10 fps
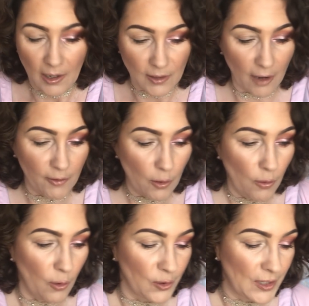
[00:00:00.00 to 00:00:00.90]
So of
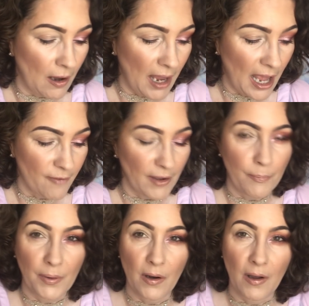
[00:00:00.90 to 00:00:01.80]
course I have
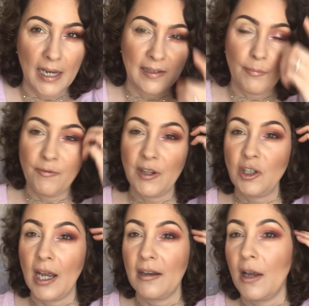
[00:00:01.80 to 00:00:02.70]
applied some of the
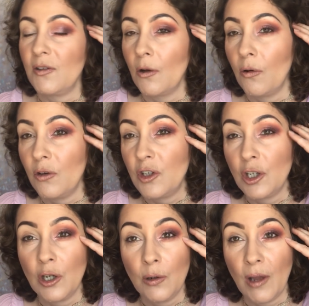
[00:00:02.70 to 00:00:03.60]
shadows
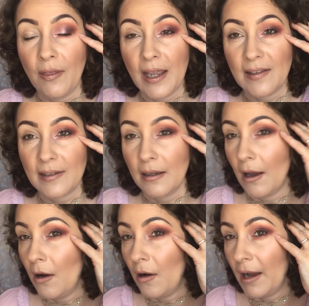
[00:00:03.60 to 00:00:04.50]
onto this
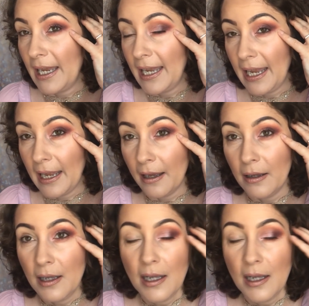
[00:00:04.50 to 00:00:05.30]
eye here.